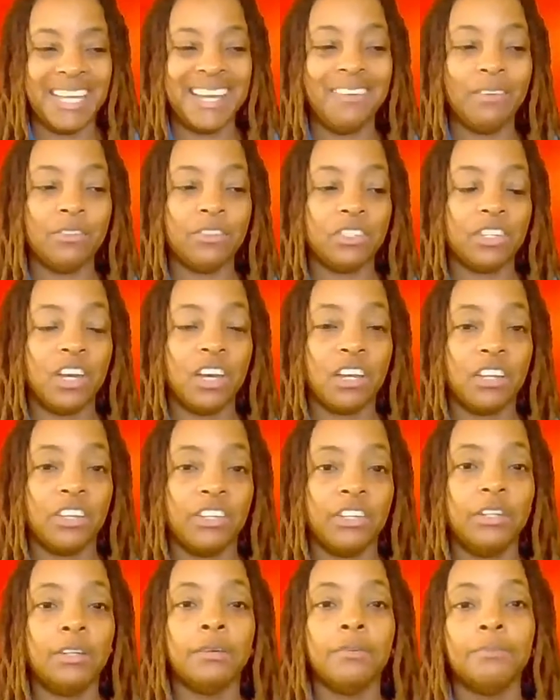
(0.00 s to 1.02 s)
That's not
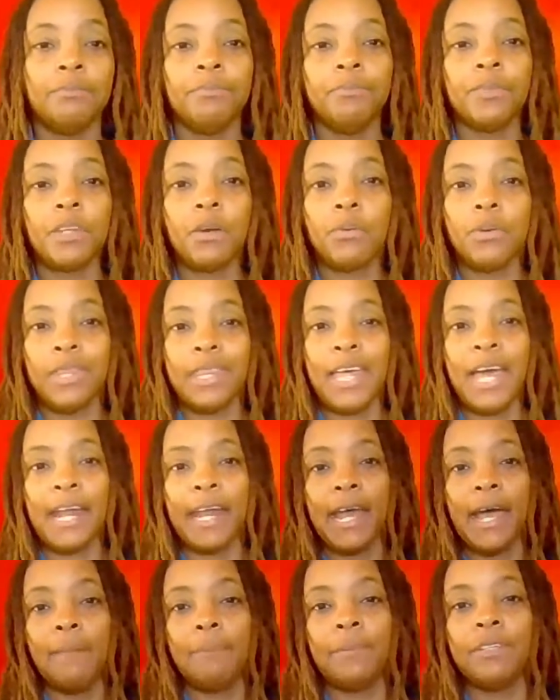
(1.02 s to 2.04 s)
good when
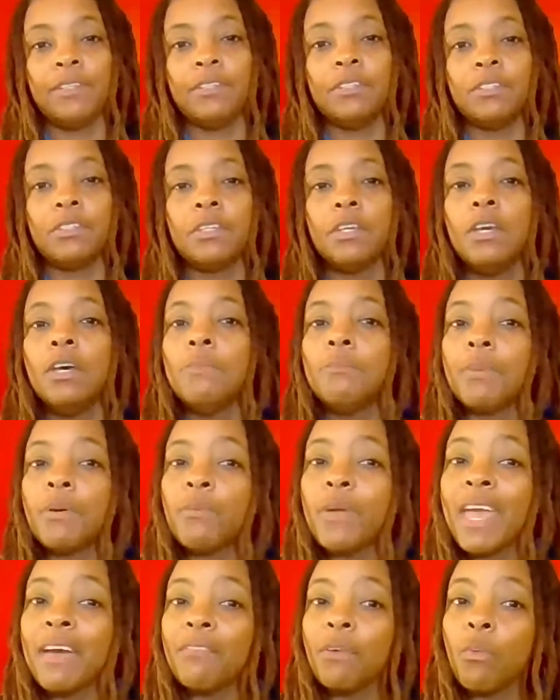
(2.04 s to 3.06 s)
that happens.
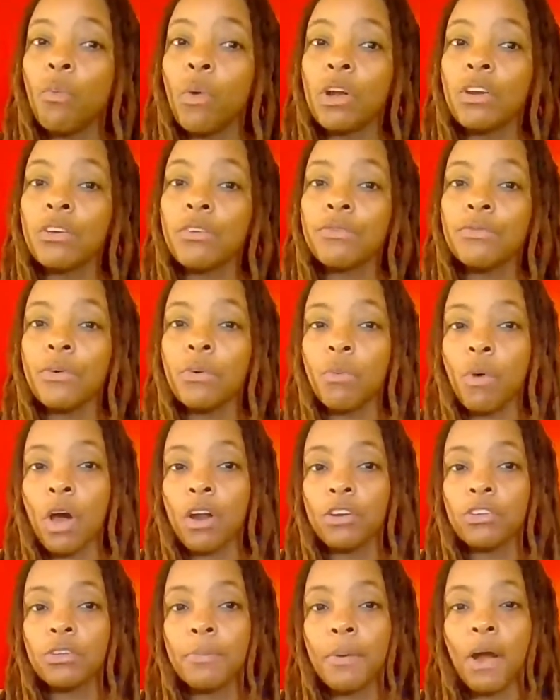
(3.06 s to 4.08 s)
But we have a wonderful
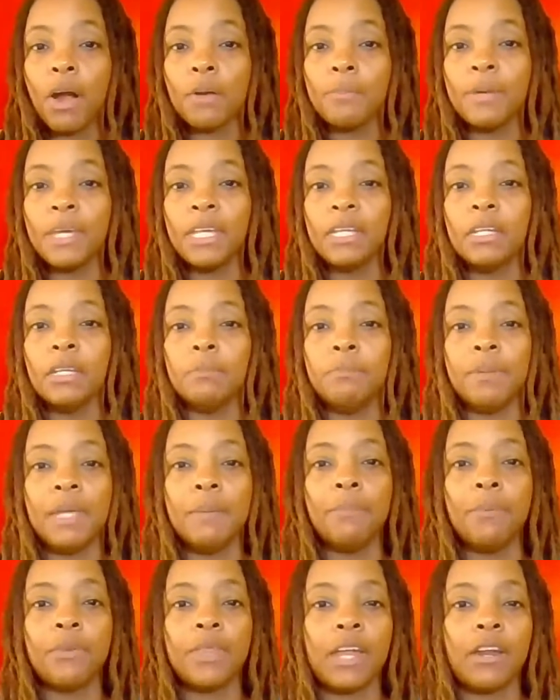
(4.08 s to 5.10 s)
water department and
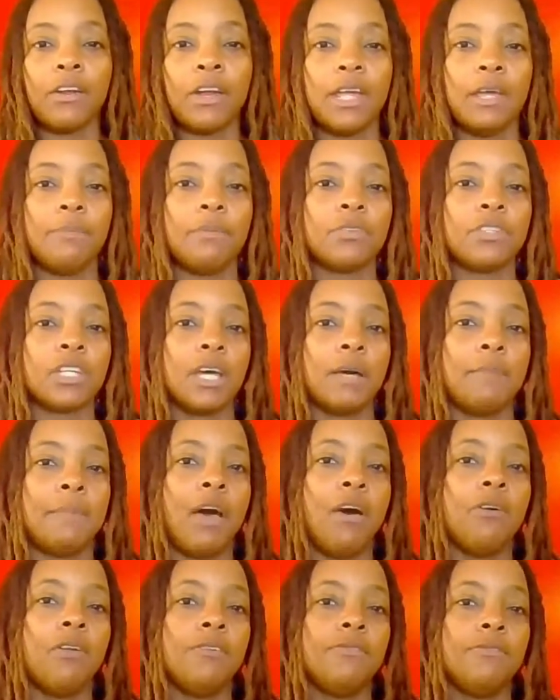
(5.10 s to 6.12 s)
people that are able to come
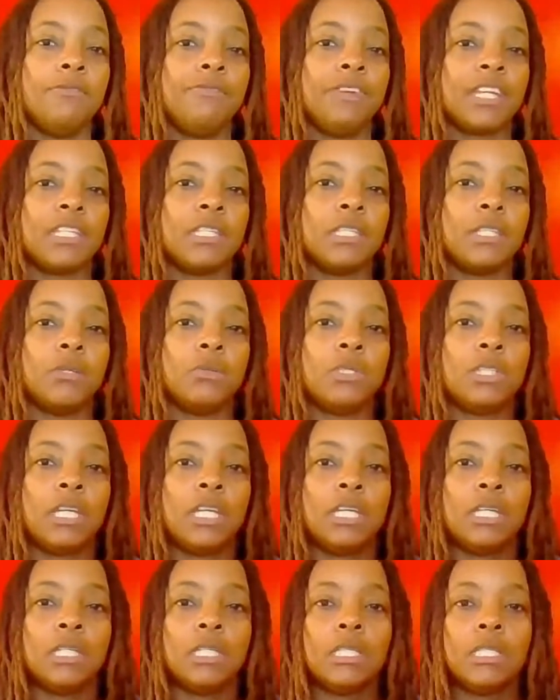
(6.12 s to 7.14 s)
out and fix those
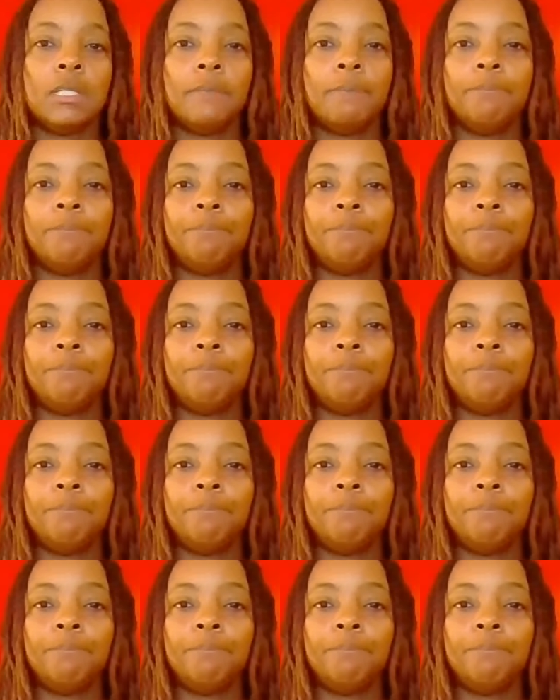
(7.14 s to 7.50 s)
things.